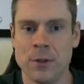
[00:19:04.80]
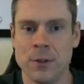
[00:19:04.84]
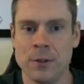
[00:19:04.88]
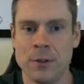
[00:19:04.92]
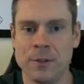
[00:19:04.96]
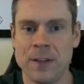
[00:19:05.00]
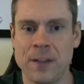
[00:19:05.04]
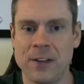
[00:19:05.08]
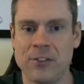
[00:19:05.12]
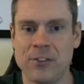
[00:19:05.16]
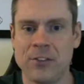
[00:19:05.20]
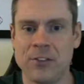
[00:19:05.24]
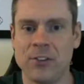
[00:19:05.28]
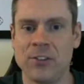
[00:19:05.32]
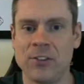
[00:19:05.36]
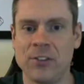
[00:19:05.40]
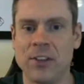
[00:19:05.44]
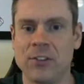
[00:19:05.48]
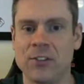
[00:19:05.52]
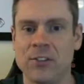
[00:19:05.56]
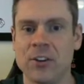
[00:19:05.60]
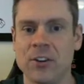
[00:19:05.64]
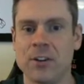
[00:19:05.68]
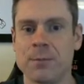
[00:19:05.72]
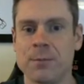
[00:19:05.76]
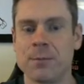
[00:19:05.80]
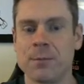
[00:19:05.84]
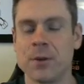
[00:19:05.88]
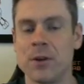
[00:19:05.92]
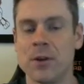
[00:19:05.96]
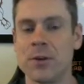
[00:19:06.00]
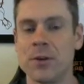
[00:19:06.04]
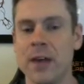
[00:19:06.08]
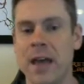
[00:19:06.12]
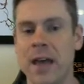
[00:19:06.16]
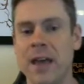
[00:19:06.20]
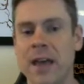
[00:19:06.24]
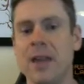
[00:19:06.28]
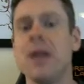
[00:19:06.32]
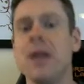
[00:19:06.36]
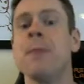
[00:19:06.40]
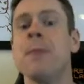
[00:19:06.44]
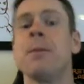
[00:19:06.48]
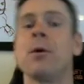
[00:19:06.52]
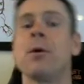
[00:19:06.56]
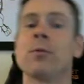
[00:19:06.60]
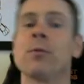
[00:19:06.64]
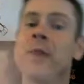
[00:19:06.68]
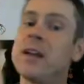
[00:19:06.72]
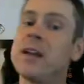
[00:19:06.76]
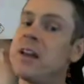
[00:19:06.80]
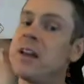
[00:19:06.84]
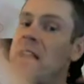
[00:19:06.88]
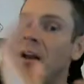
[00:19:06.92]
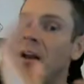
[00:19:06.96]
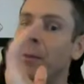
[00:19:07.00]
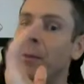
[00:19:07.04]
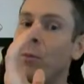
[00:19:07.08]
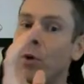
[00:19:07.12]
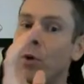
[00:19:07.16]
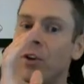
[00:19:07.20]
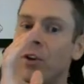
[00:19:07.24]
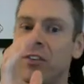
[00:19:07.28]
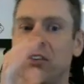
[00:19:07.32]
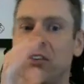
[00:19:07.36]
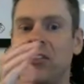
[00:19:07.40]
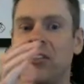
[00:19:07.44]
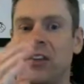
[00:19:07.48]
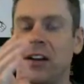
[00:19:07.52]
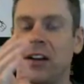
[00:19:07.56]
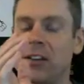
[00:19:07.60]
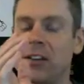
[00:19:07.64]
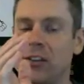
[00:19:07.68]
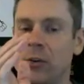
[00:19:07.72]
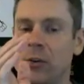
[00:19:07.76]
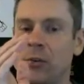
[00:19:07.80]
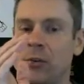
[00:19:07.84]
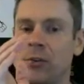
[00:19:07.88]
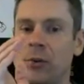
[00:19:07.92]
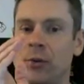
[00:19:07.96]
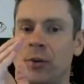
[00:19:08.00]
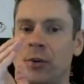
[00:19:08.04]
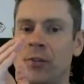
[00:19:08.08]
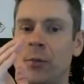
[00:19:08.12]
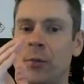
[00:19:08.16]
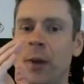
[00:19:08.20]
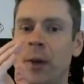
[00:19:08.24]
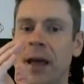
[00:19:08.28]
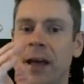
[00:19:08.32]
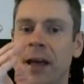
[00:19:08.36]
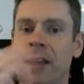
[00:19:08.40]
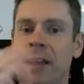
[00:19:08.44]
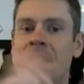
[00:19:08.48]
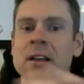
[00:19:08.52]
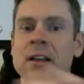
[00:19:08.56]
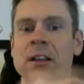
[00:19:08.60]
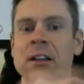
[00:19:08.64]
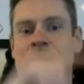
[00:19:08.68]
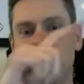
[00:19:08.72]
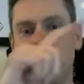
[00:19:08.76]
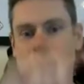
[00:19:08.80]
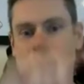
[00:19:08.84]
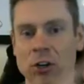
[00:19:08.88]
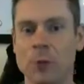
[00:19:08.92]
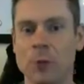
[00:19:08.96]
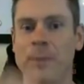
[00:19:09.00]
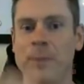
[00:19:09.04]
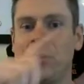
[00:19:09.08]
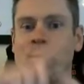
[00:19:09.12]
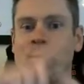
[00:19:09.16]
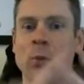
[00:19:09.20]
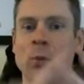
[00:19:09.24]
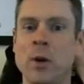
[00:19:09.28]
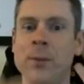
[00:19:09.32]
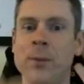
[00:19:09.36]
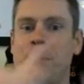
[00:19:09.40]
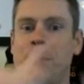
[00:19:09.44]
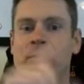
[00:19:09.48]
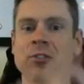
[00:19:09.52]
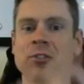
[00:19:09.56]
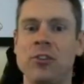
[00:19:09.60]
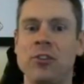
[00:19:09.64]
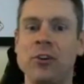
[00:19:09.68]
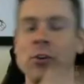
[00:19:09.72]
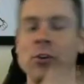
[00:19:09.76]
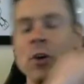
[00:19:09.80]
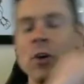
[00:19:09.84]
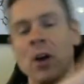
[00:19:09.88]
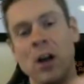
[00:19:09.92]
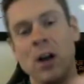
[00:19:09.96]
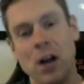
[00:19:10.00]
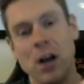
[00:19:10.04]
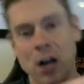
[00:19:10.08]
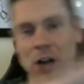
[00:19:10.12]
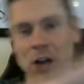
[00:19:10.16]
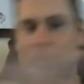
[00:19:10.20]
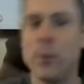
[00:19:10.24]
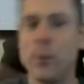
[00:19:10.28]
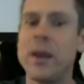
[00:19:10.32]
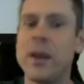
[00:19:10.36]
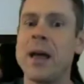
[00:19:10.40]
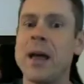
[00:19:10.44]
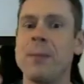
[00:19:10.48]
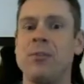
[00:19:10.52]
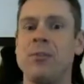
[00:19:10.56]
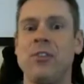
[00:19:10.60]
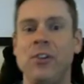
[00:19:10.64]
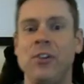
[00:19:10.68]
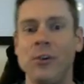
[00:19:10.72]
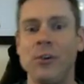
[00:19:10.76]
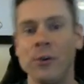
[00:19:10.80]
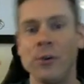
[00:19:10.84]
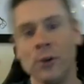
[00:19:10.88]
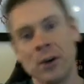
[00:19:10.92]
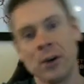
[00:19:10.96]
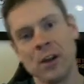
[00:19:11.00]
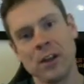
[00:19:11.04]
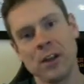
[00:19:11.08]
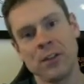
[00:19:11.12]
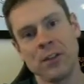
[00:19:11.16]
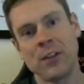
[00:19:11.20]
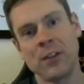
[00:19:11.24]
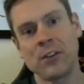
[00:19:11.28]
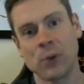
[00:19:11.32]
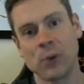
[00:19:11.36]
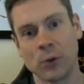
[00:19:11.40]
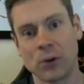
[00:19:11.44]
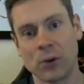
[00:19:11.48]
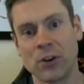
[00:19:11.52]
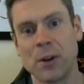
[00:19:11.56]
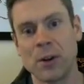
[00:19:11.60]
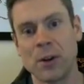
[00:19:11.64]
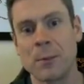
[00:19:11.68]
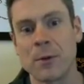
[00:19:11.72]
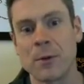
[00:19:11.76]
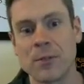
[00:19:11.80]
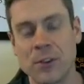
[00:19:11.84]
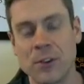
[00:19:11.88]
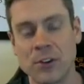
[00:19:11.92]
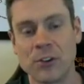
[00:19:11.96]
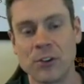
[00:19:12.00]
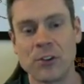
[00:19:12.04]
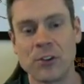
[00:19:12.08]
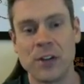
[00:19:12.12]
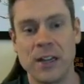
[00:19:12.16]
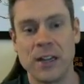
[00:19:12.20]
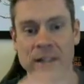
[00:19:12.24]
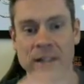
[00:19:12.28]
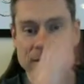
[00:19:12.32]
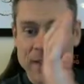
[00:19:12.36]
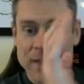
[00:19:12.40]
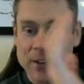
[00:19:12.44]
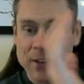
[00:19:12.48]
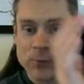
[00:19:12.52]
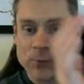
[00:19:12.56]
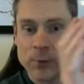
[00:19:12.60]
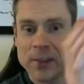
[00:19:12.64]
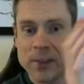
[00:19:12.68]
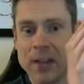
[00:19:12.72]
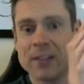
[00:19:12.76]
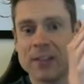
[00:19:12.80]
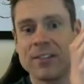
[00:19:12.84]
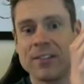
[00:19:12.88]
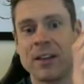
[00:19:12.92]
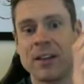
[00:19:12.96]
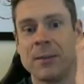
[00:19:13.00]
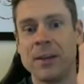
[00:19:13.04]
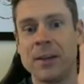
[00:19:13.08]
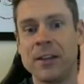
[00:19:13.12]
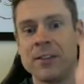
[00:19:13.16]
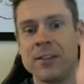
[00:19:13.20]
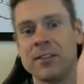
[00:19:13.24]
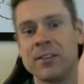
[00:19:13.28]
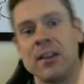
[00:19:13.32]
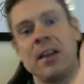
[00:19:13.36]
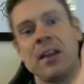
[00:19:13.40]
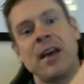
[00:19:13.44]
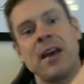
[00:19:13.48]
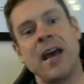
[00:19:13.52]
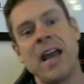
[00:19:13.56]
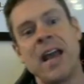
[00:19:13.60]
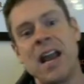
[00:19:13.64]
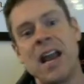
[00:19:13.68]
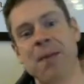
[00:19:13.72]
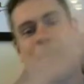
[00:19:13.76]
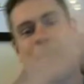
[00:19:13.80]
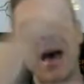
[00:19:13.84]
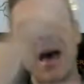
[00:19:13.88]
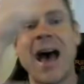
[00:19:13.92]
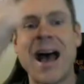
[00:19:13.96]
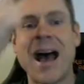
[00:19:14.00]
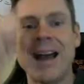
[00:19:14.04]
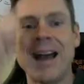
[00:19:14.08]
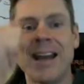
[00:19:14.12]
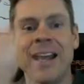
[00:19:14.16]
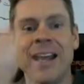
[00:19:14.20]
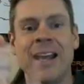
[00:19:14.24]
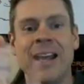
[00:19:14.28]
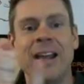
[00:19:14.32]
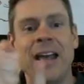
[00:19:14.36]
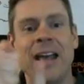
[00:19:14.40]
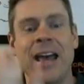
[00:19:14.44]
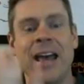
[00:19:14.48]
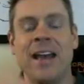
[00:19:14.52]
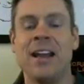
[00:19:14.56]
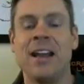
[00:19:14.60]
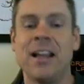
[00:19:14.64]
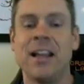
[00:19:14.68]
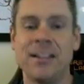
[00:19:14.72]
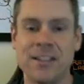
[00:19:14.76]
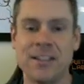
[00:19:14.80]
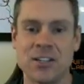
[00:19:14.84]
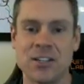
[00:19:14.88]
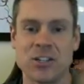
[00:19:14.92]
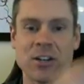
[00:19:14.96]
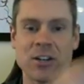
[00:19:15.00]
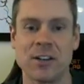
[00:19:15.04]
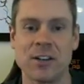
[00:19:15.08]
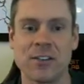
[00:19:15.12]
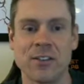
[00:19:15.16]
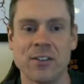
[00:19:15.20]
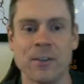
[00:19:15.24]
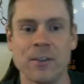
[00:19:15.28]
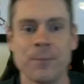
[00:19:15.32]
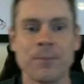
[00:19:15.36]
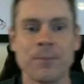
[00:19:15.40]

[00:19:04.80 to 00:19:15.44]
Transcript: That's just this term, okay? But written in a more succinct sort of way. 0 plus 1 plus 2, all the way up to the total number of the degree. That's what that sum is, and I'm adding n additions.